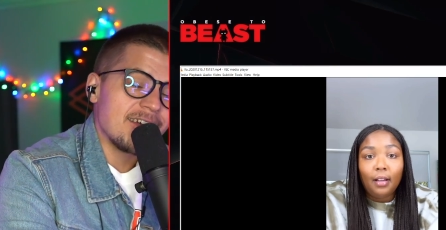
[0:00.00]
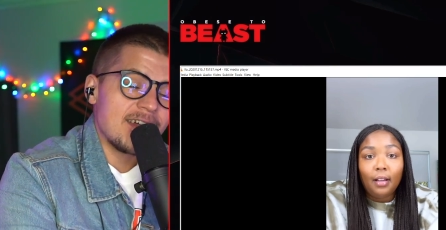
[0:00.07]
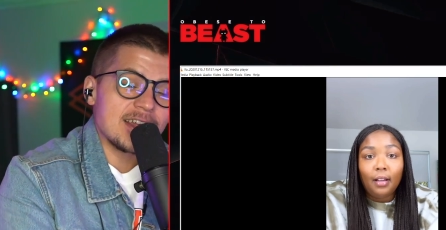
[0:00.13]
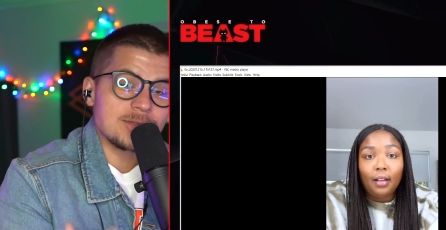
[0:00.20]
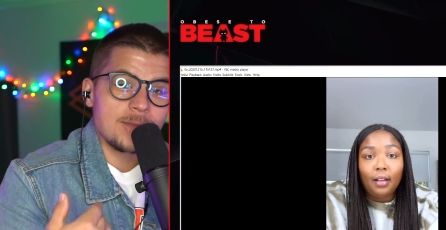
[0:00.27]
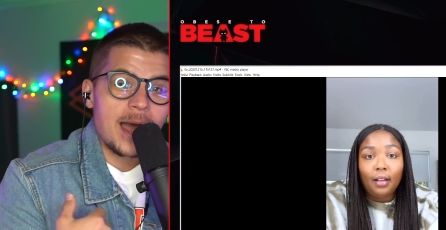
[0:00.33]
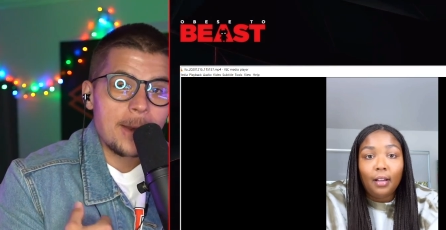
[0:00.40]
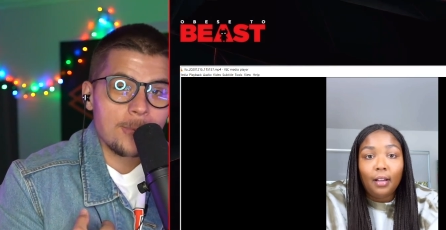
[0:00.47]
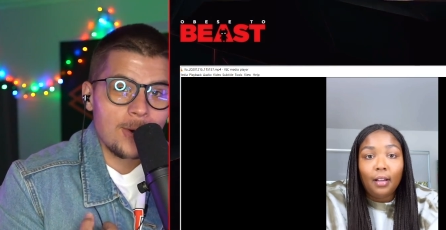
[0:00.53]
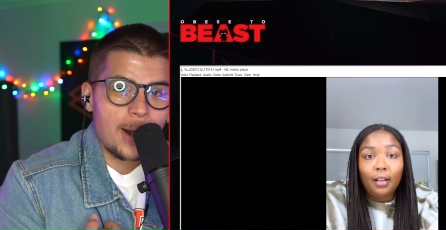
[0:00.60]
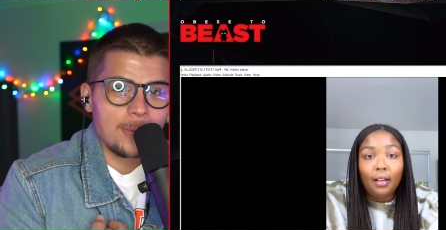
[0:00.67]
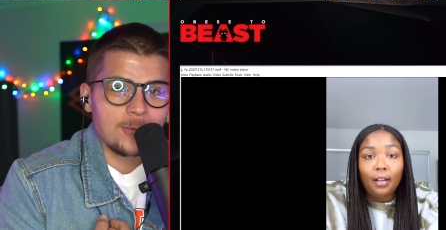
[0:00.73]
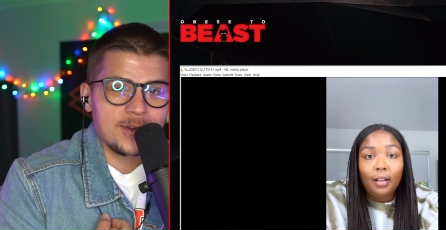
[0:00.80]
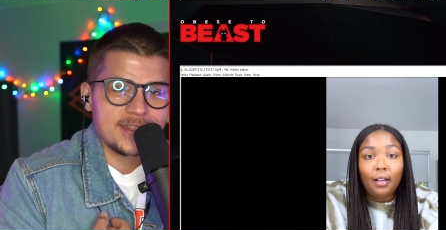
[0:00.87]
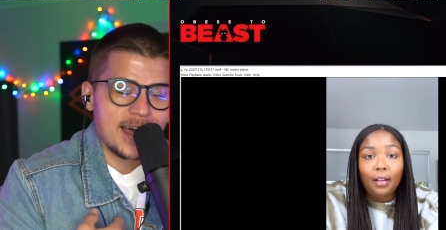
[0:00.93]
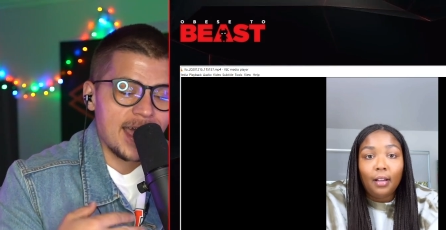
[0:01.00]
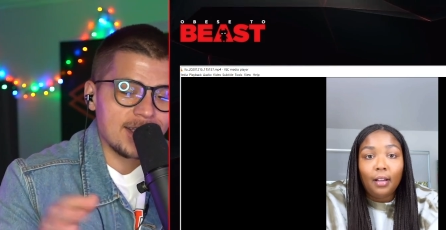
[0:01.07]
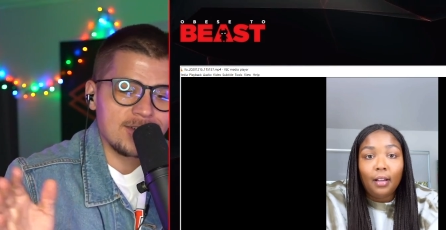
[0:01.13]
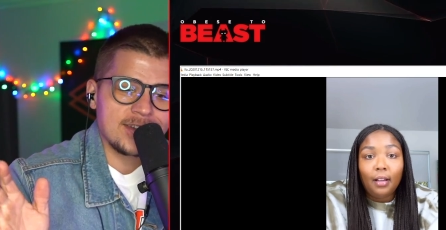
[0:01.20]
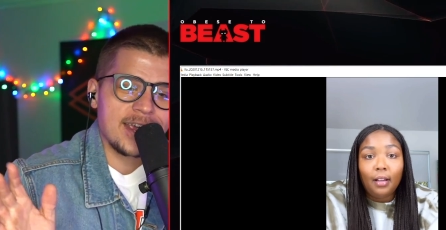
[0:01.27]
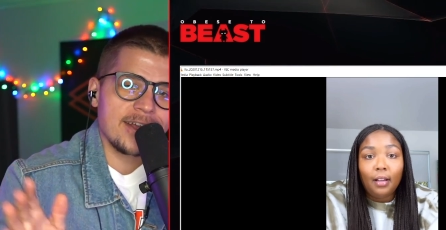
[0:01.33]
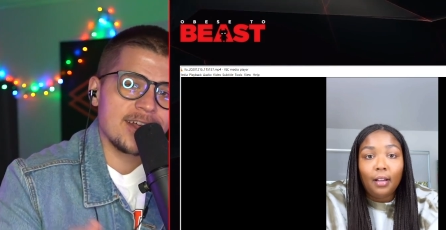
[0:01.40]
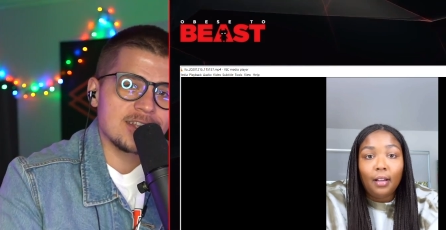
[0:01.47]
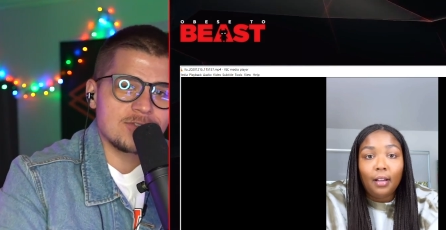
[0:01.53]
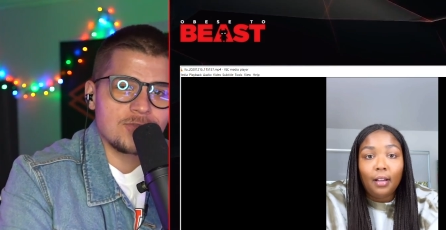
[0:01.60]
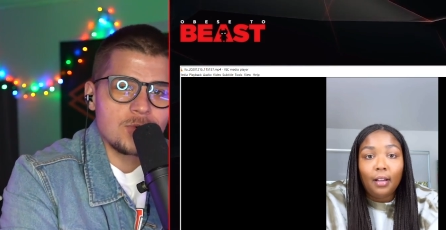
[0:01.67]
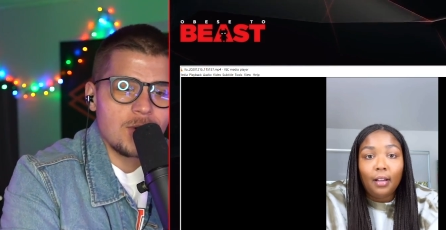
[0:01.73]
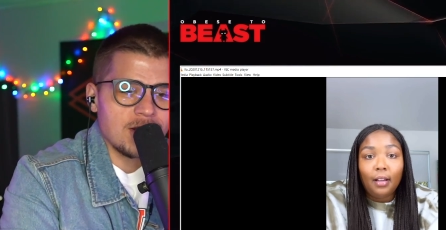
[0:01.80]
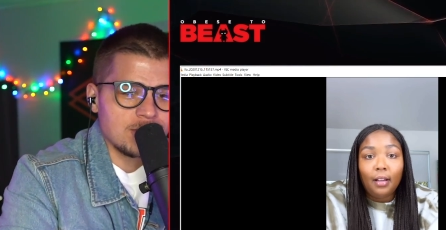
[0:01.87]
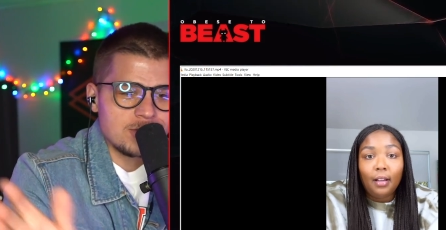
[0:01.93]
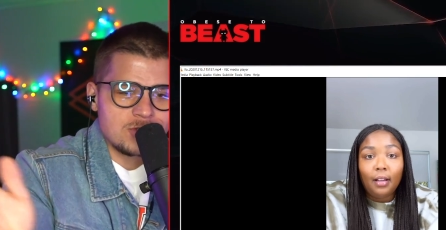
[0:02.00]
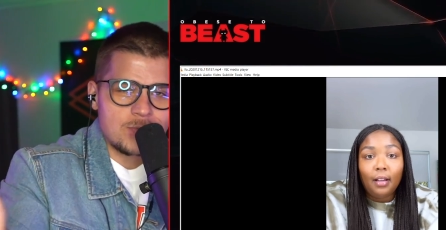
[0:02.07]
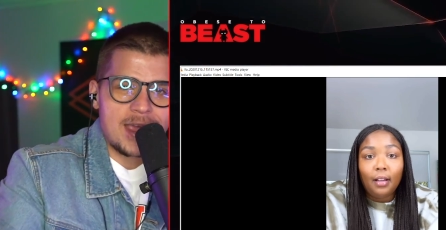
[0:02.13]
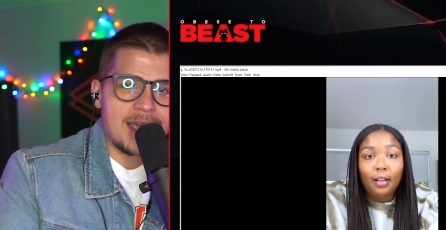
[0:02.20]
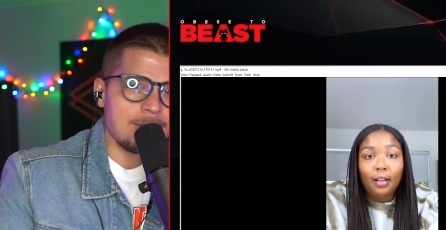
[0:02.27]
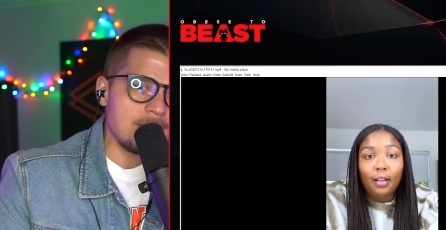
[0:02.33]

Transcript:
Speaker 1: That's my problem with it. I could care less if you want to lose weight.